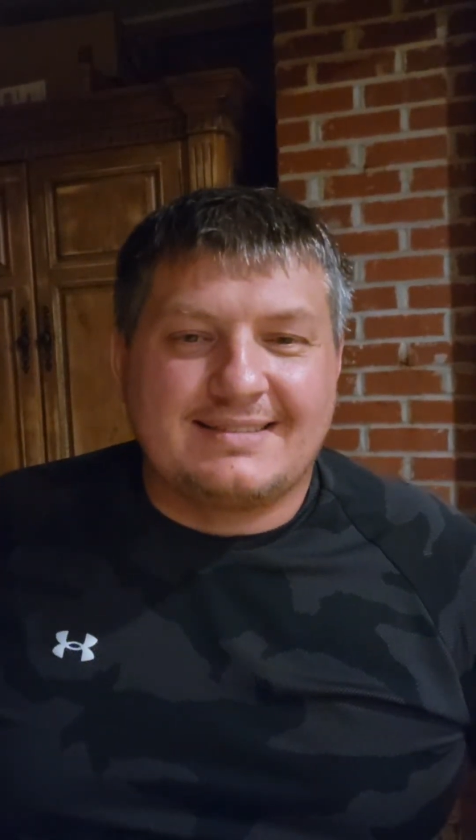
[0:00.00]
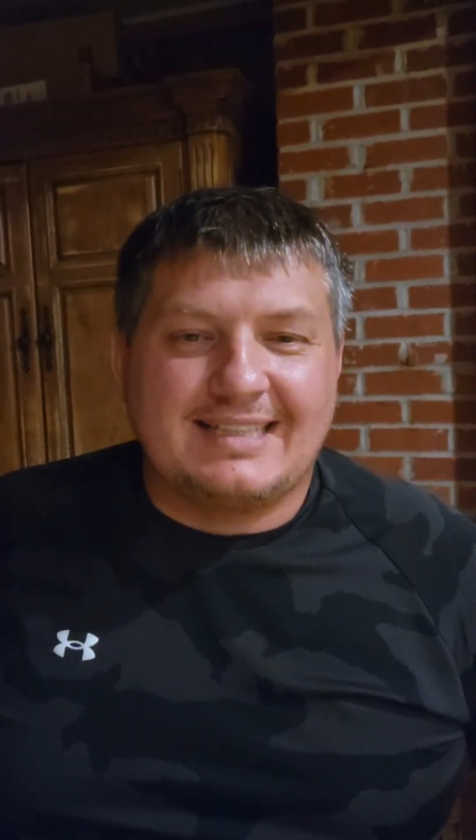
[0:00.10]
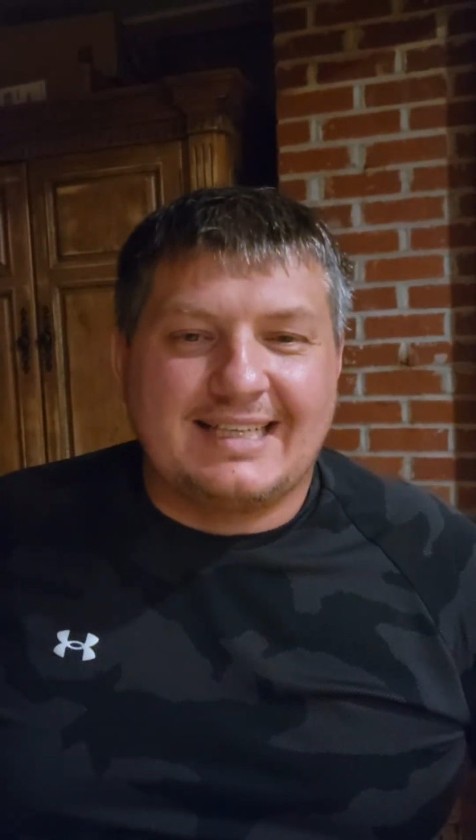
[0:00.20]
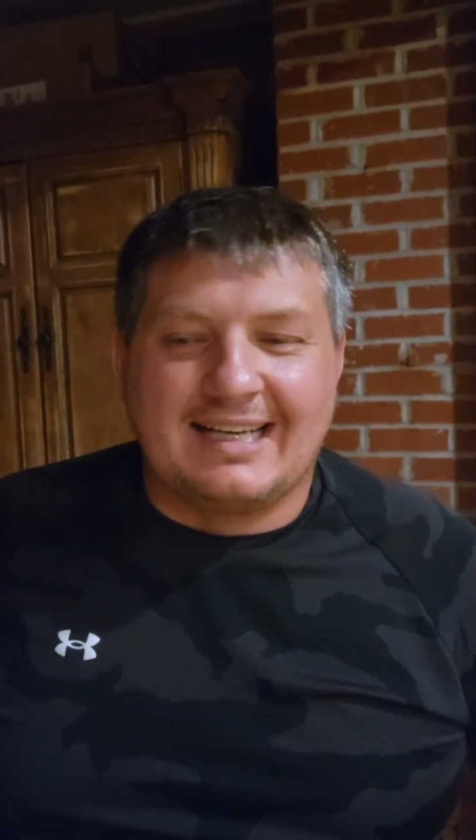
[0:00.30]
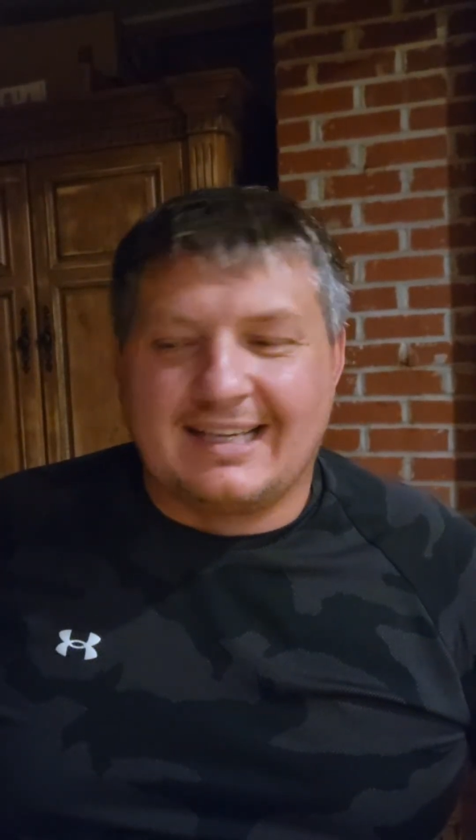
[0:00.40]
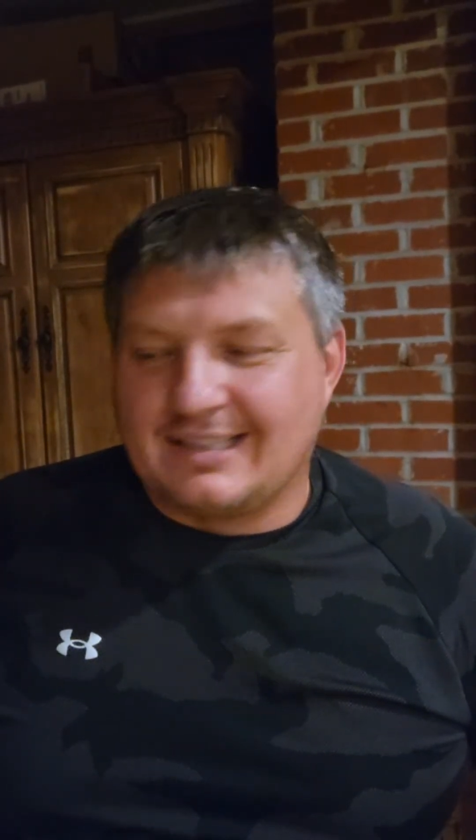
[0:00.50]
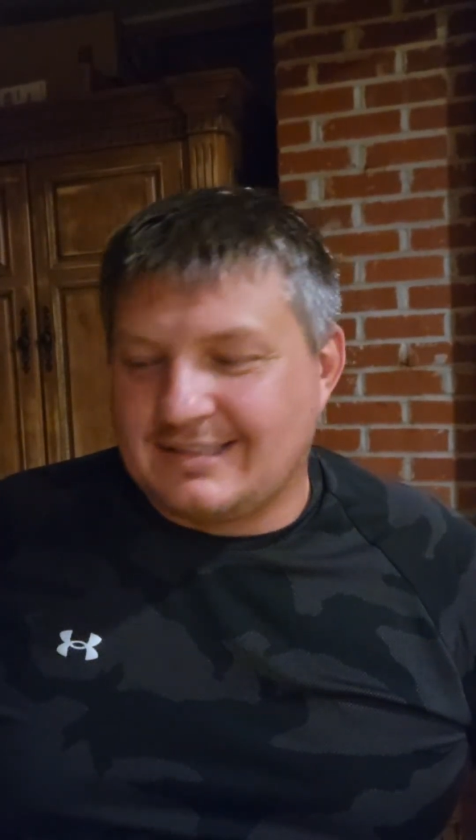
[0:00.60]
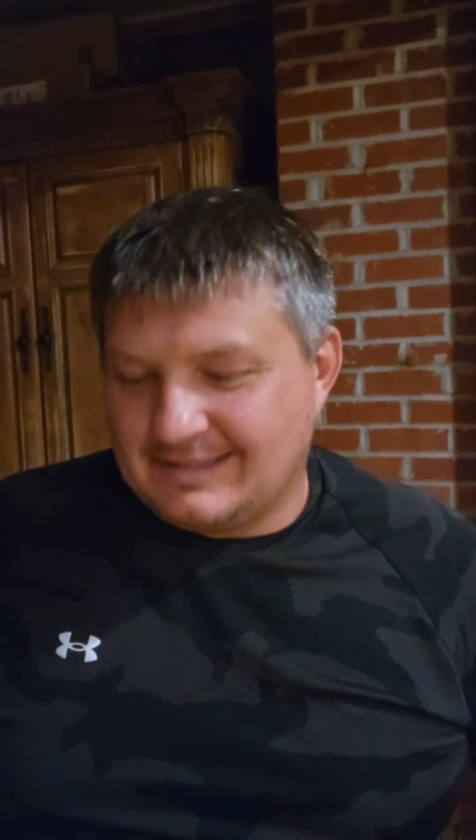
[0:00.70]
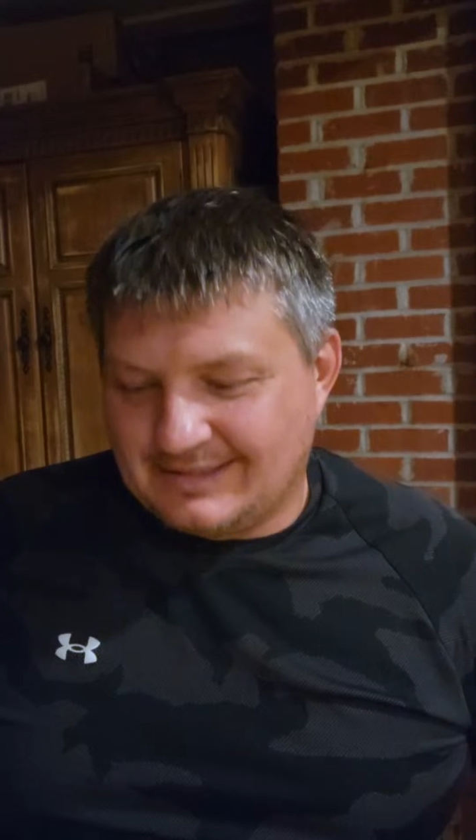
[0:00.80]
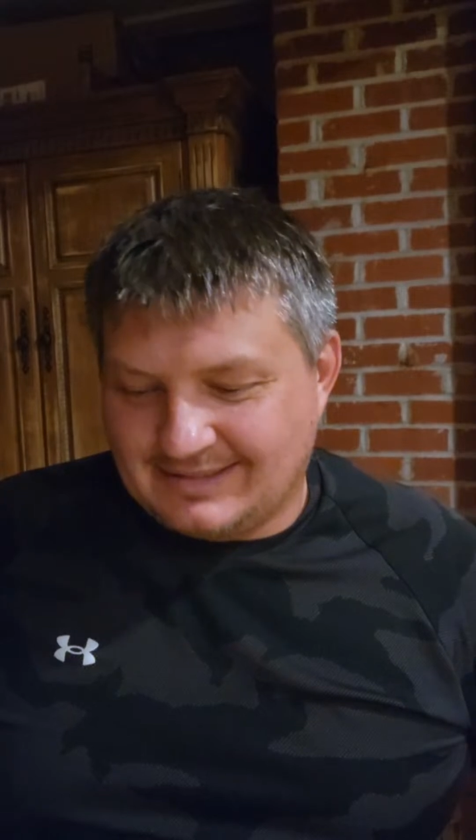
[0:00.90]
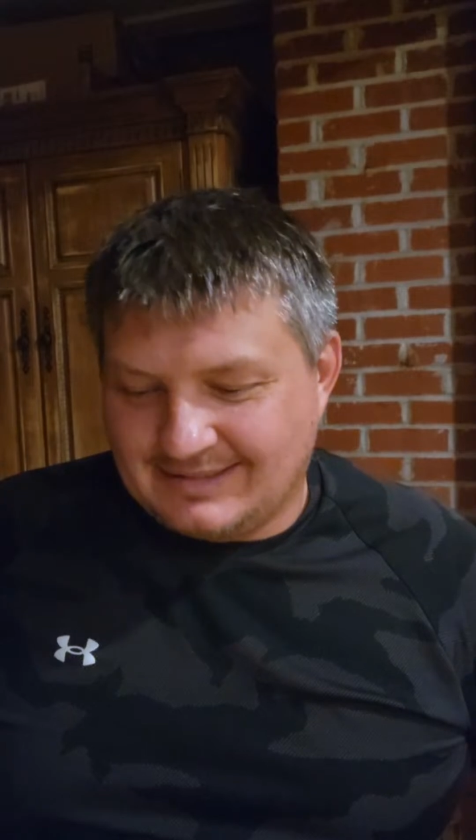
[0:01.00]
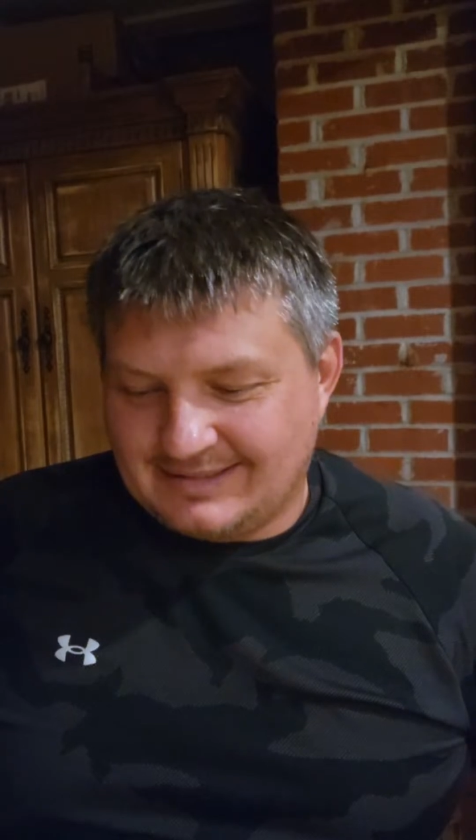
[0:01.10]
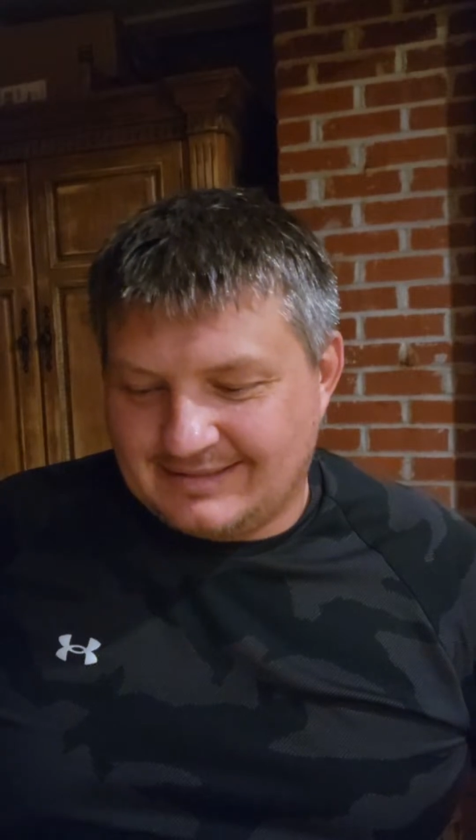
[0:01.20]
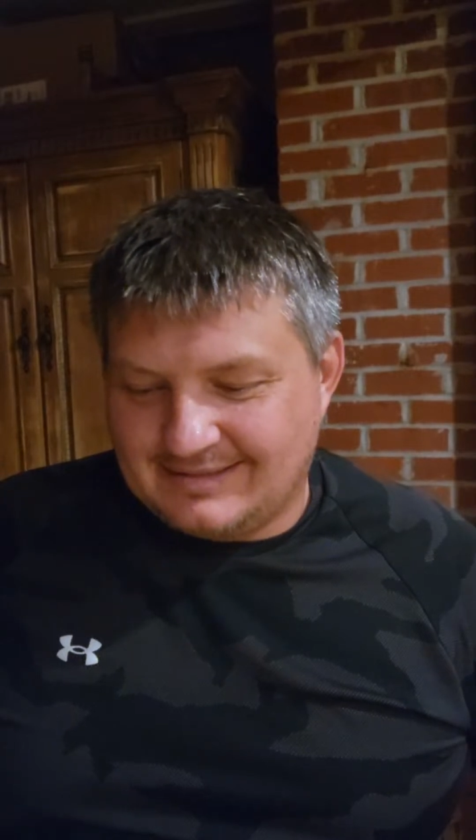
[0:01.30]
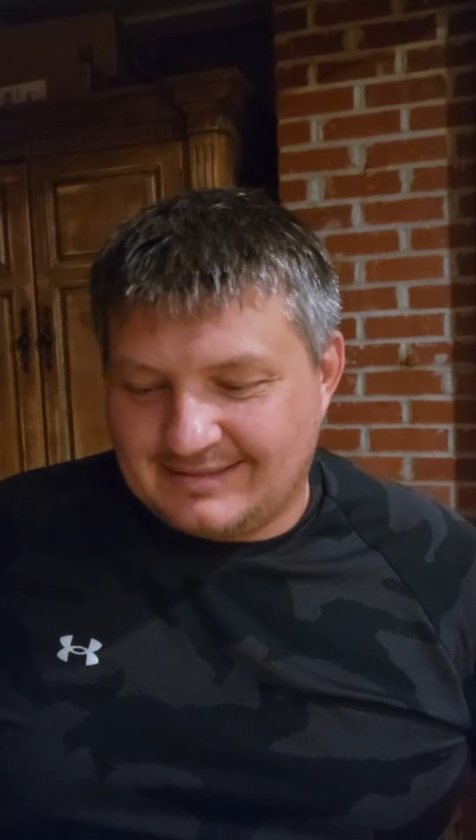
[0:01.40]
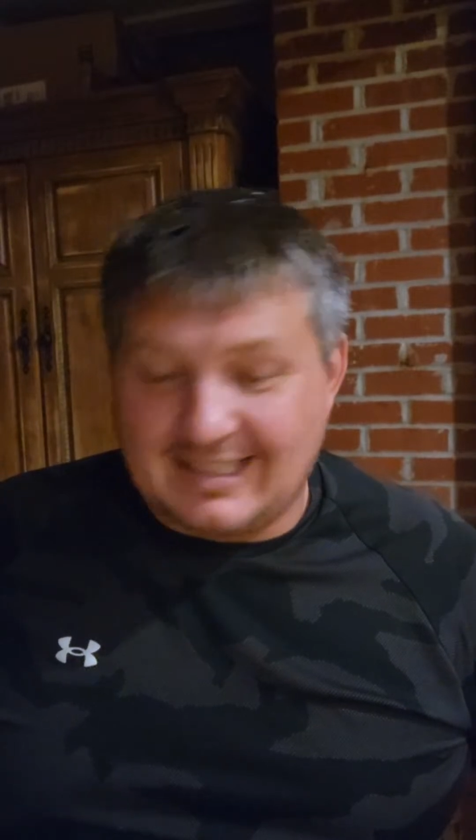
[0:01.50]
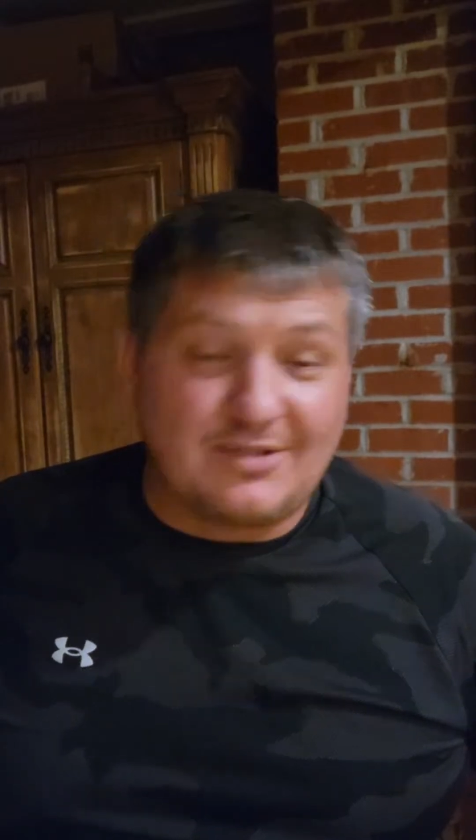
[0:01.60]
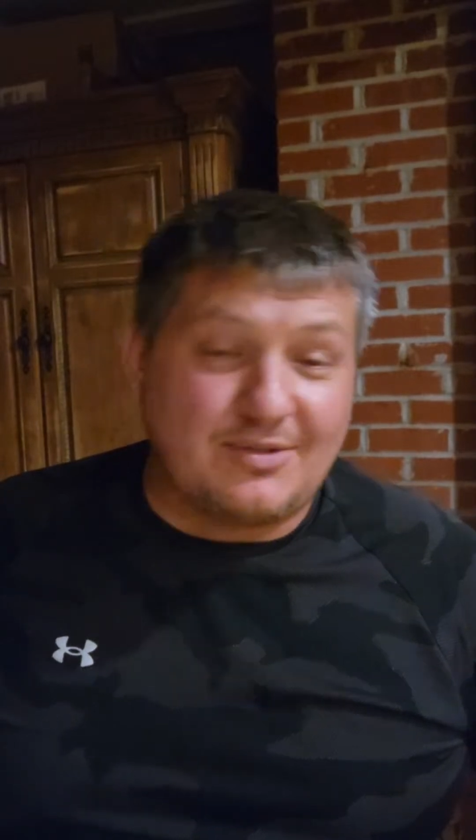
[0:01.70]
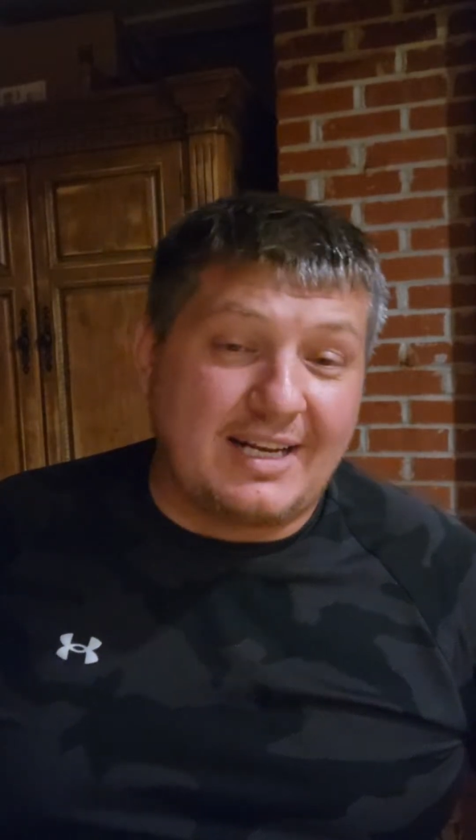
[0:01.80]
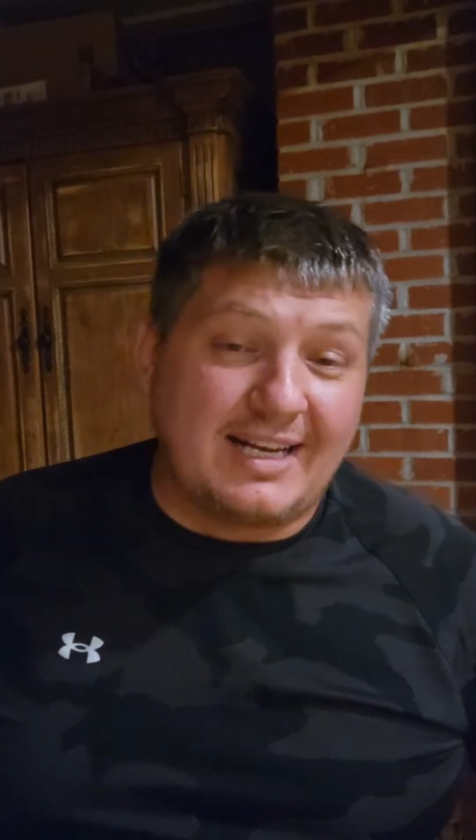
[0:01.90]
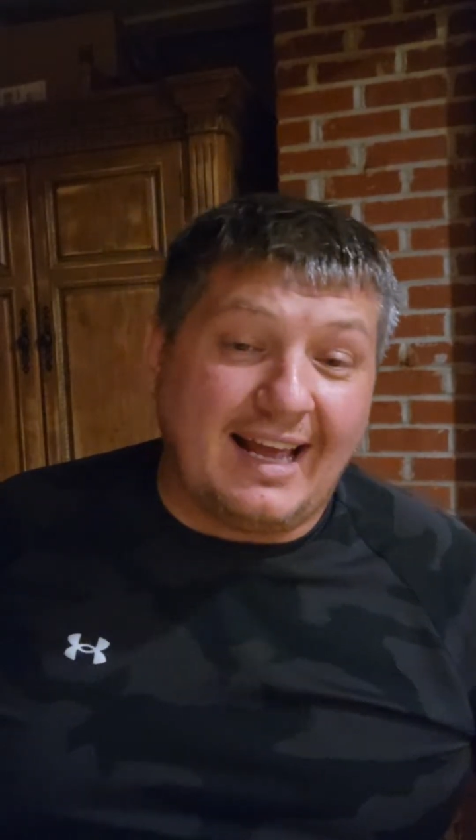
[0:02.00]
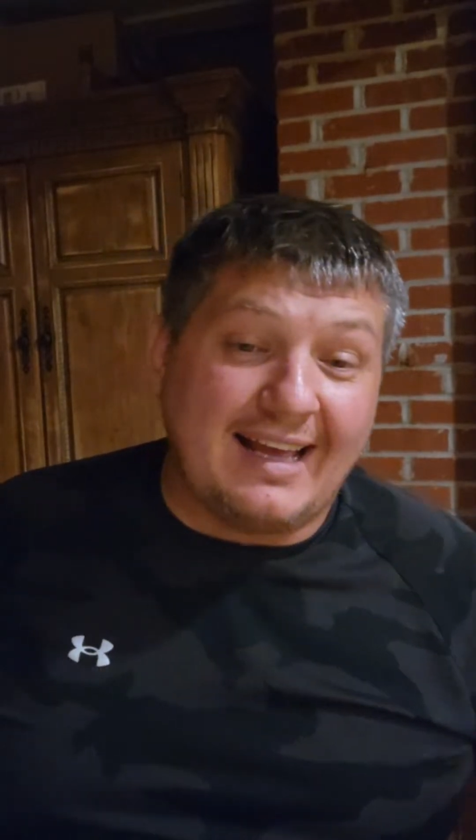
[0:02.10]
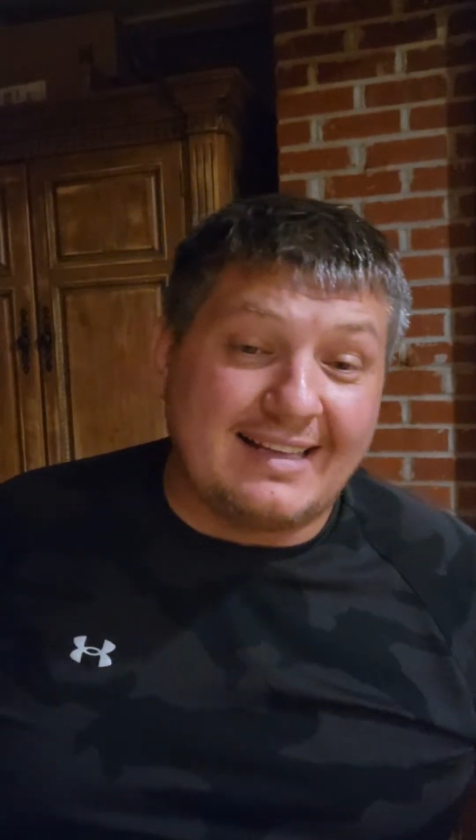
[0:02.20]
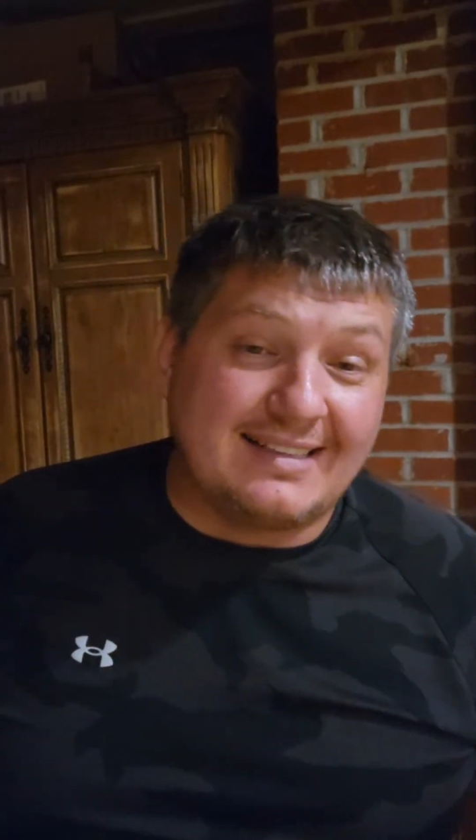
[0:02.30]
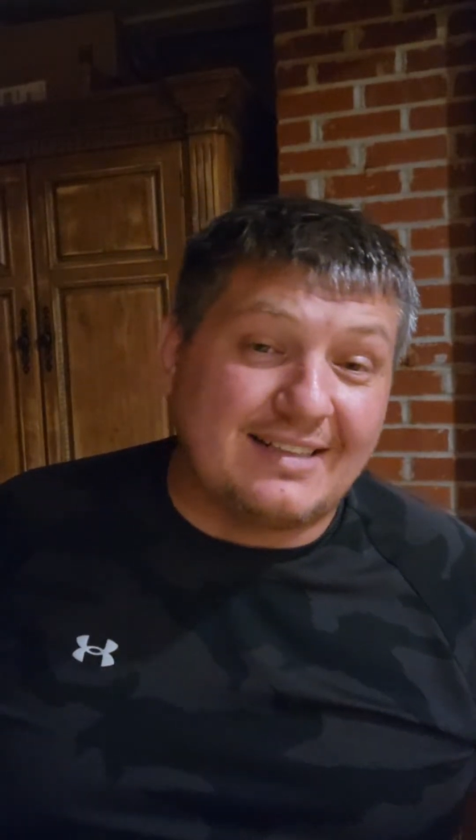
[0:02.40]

that's what I got.